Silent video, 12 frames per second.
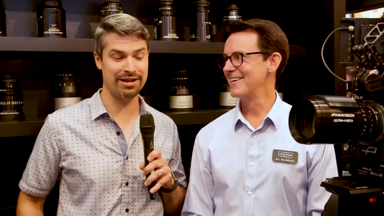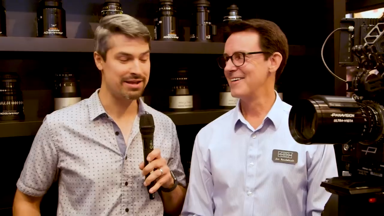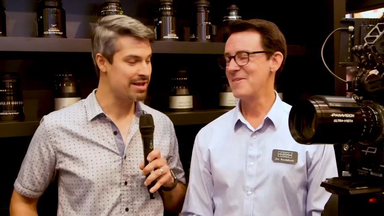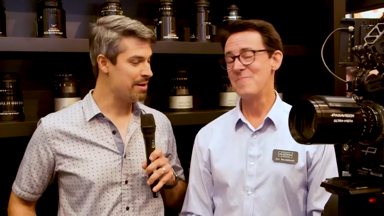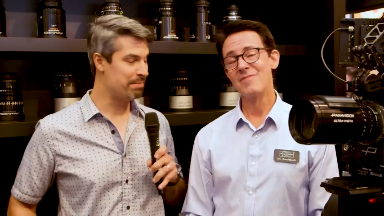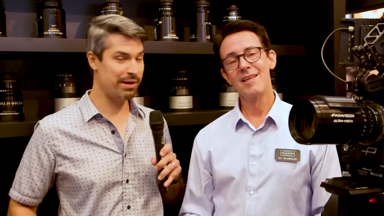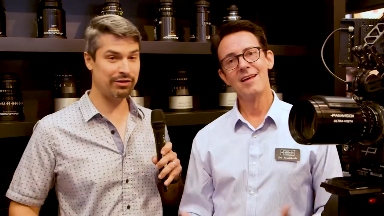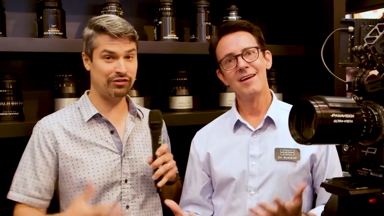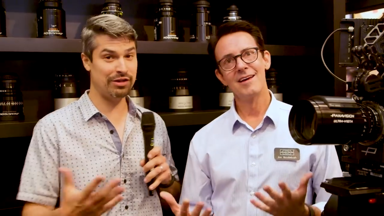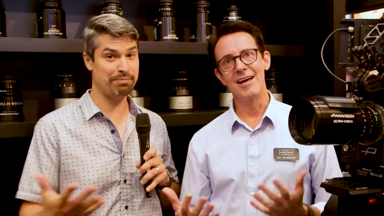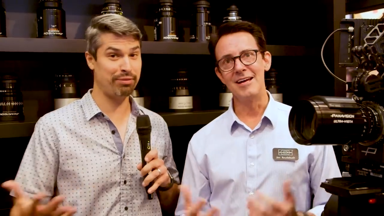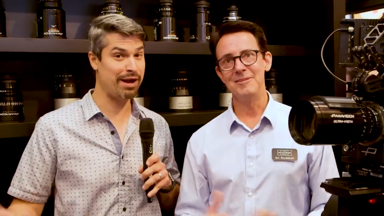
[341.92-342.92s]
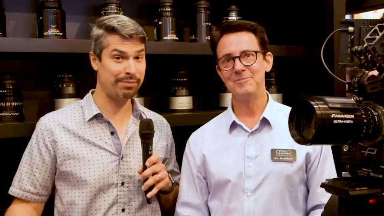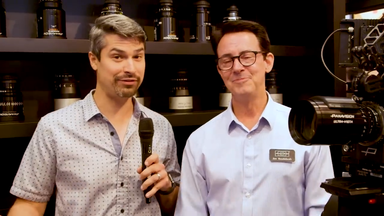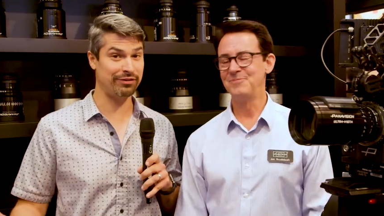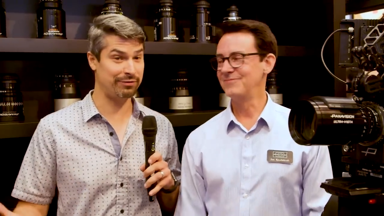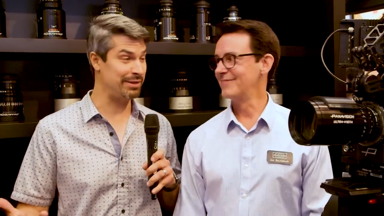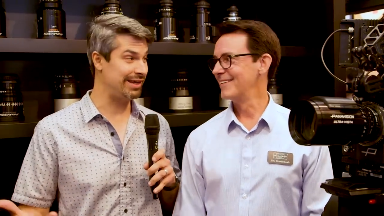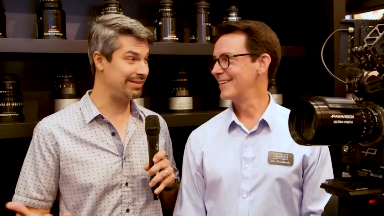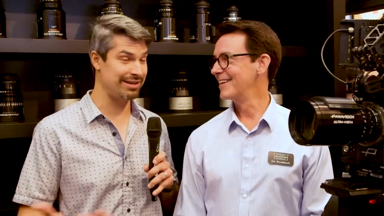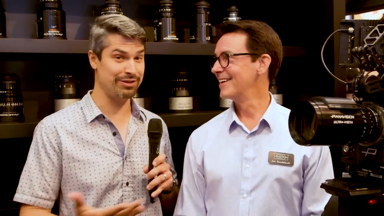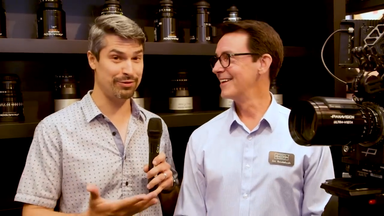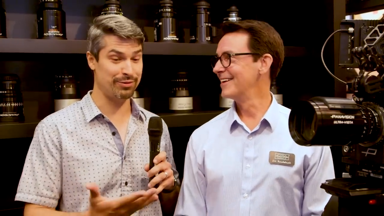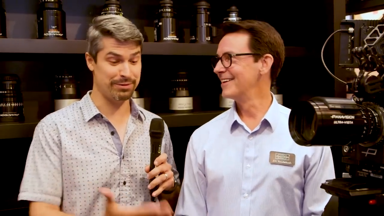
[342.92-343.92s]
Speaker 1: it, but Jim promises me that
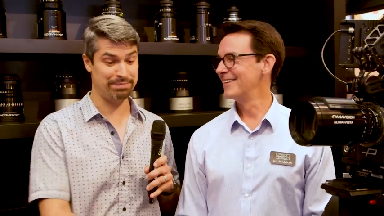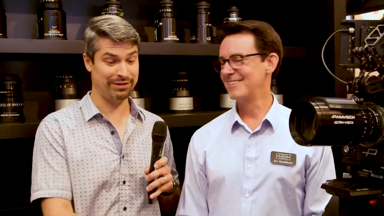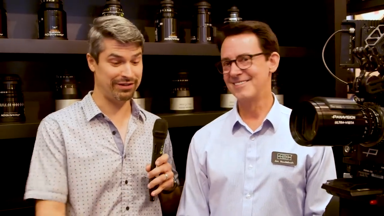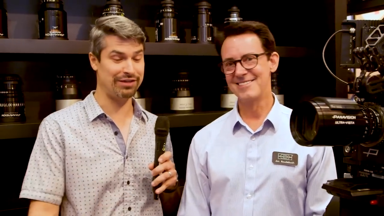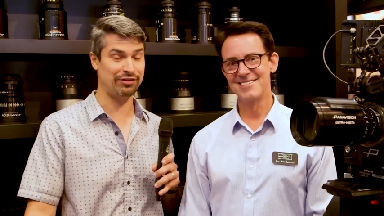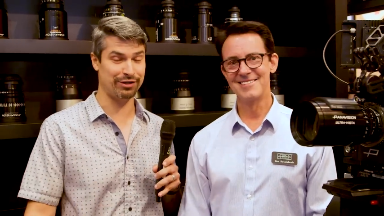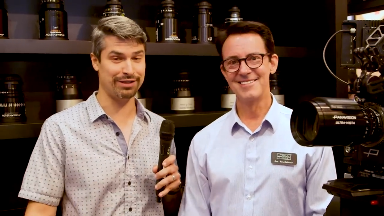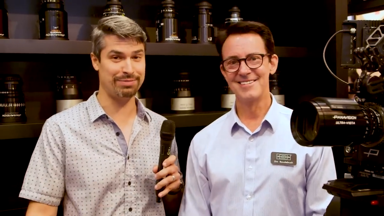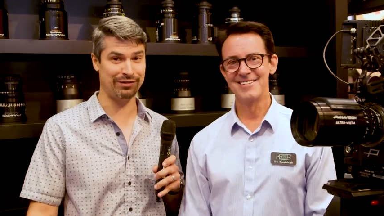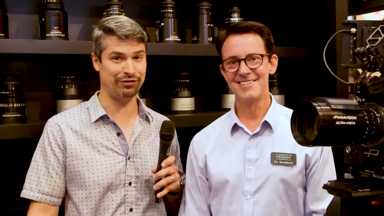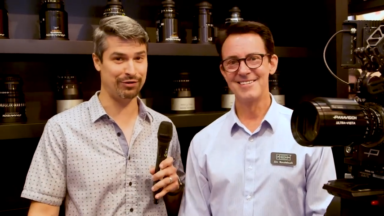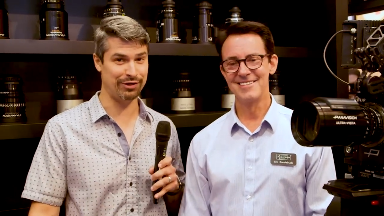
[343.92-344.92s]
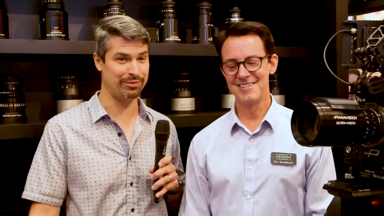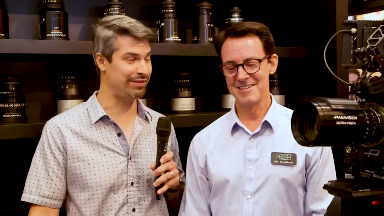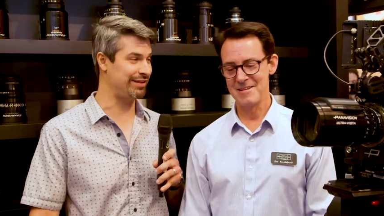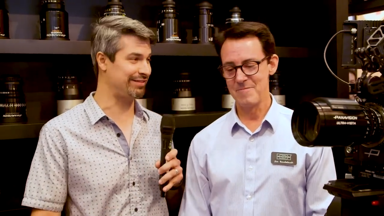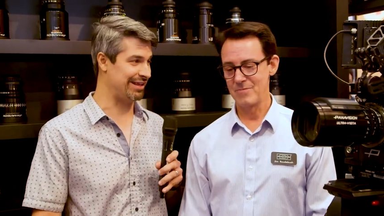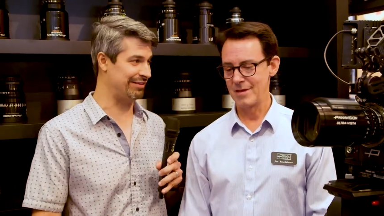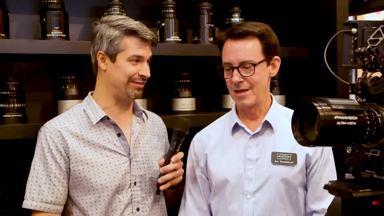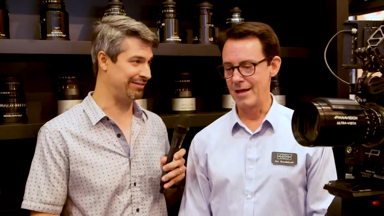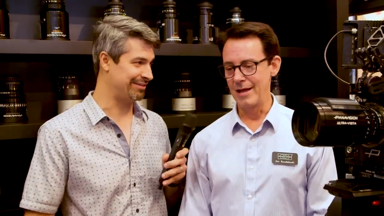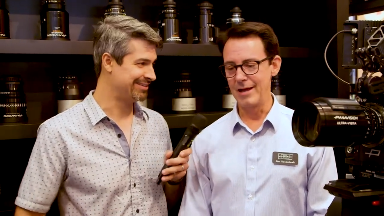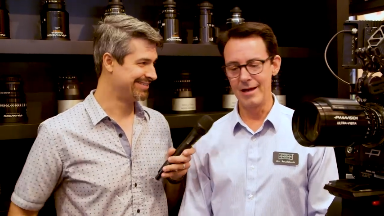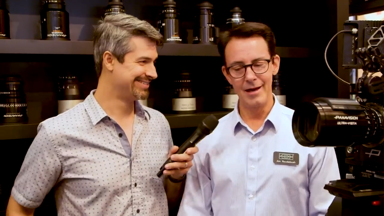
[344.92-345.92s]
you could potentially be shooting
Speaker 2: with these
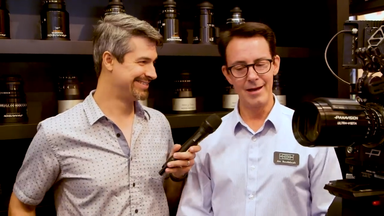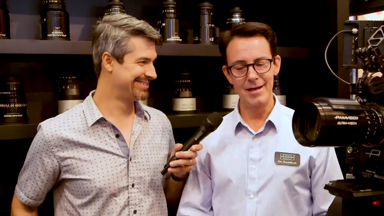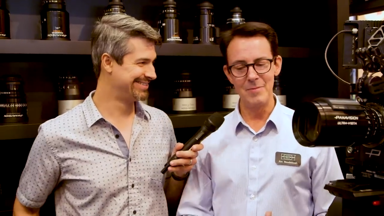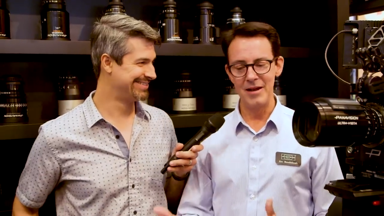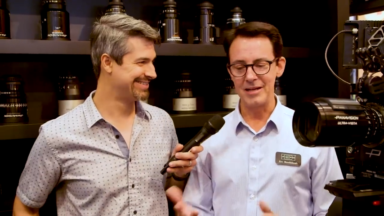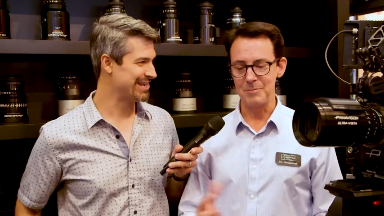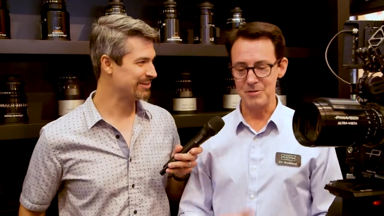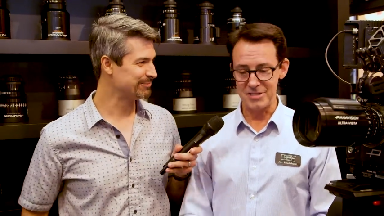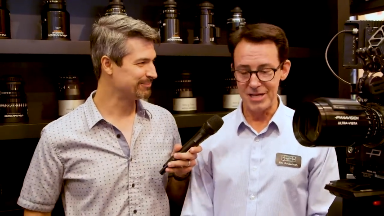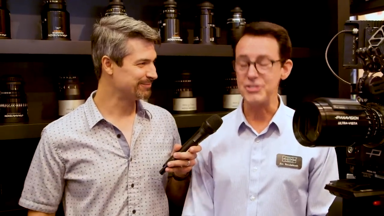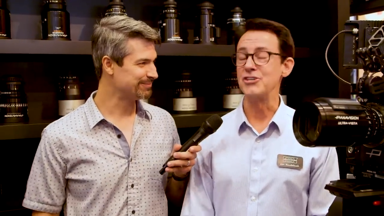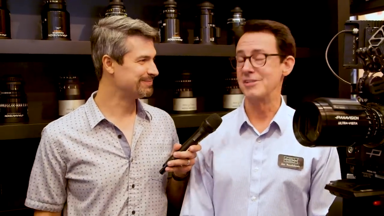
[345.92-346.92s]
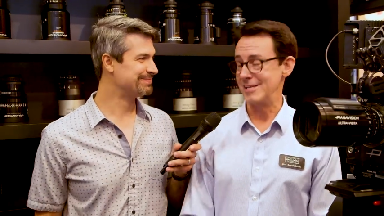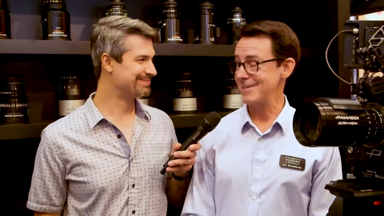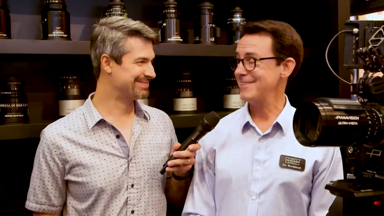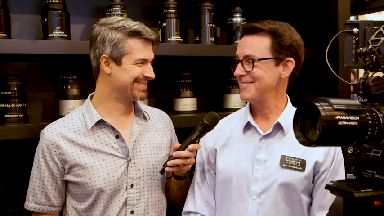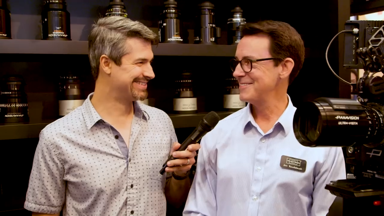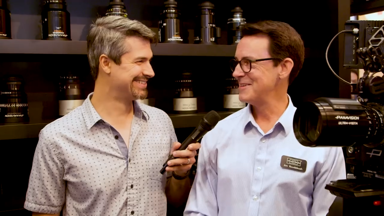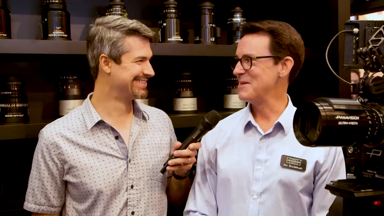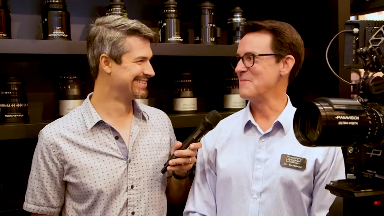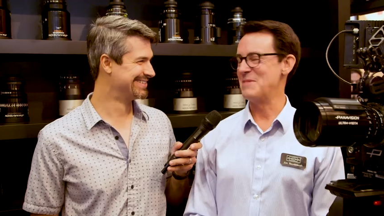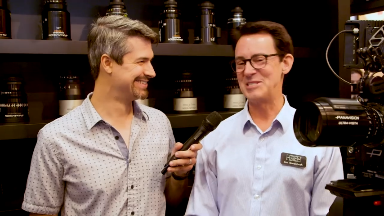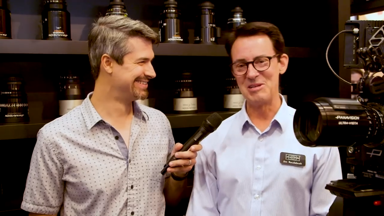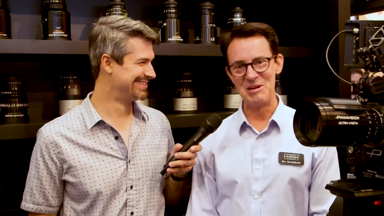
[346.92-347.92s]
lenses. Anybody could potentially
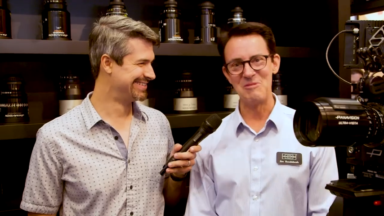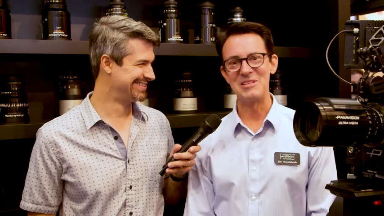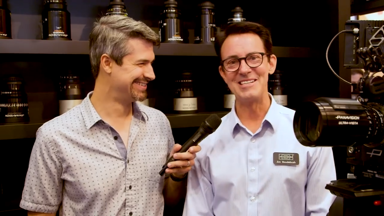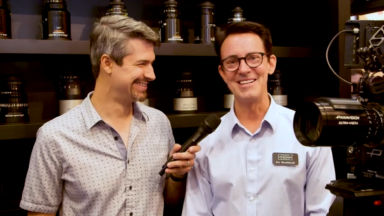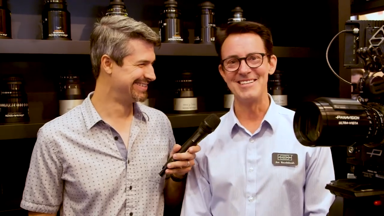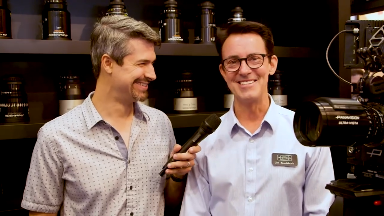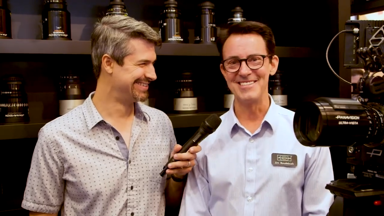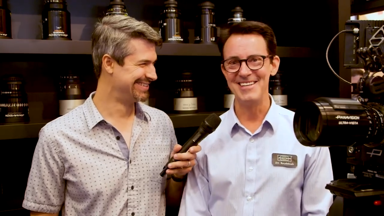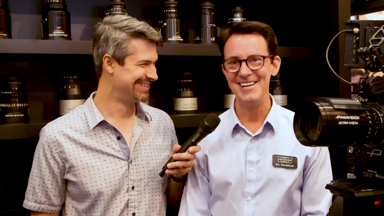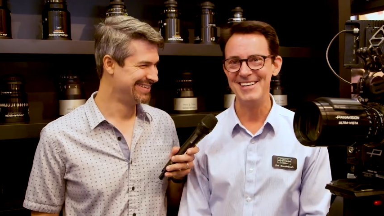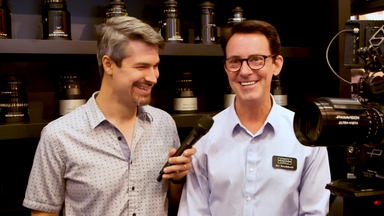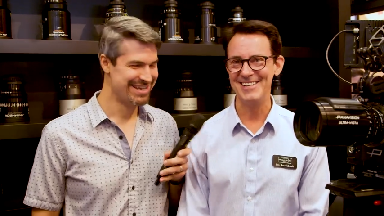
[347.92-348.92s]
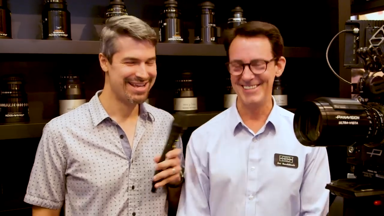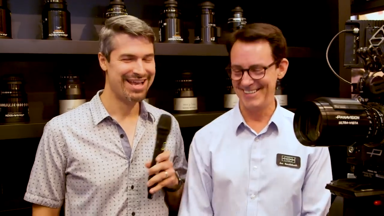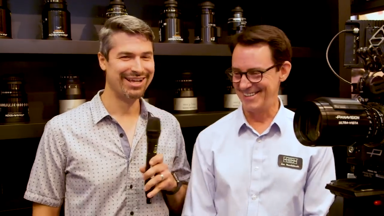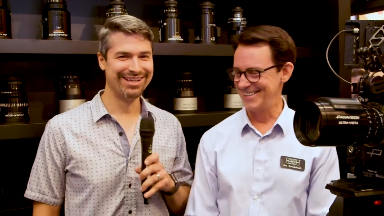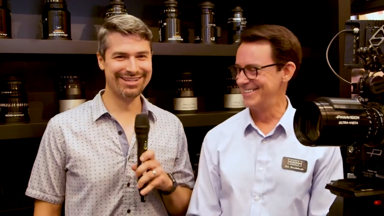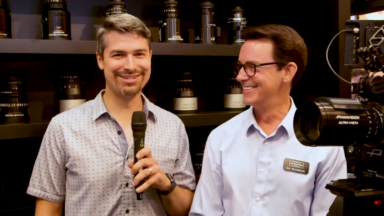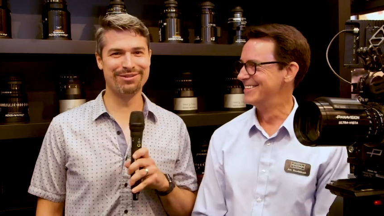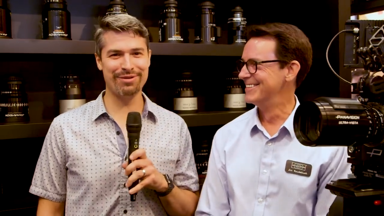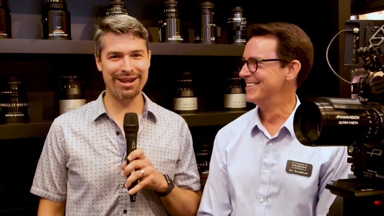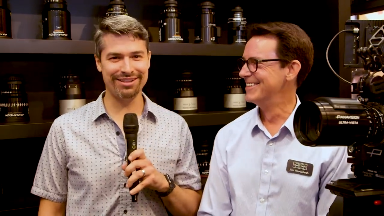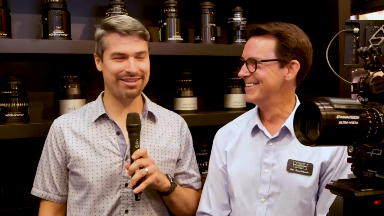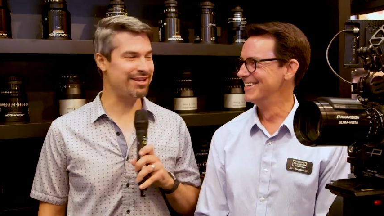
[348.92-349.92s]
be shooting with these lenses.
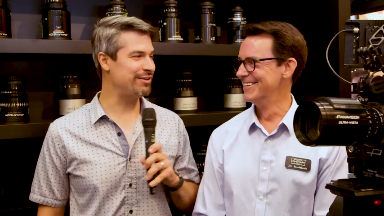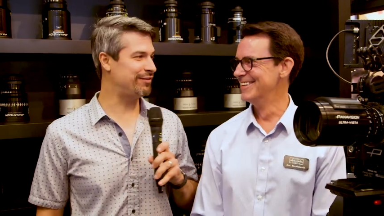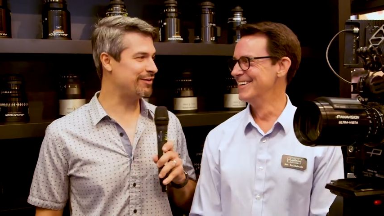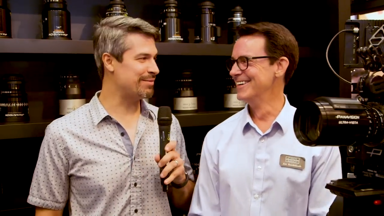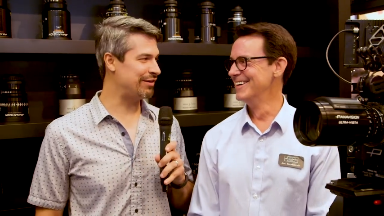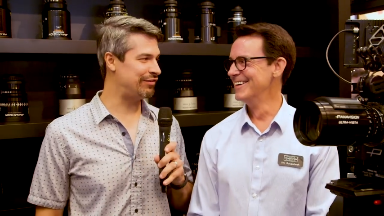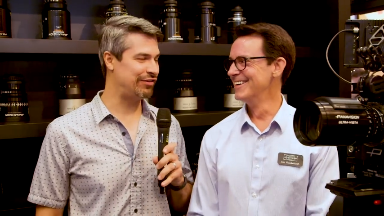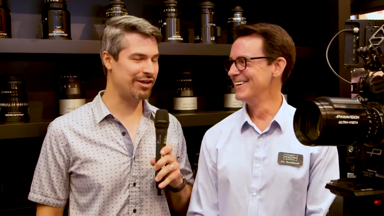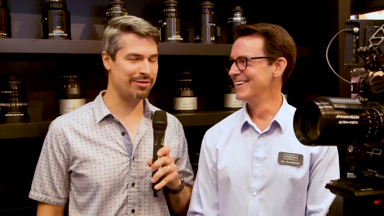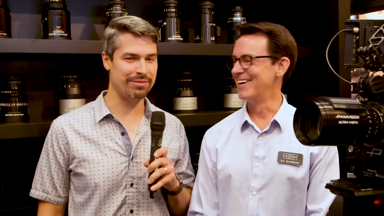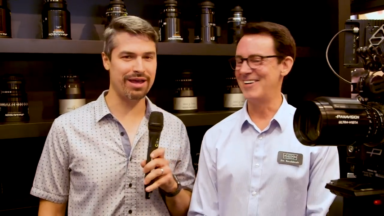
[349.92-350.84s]
Speaker 1: Great, thank you so much, Jim.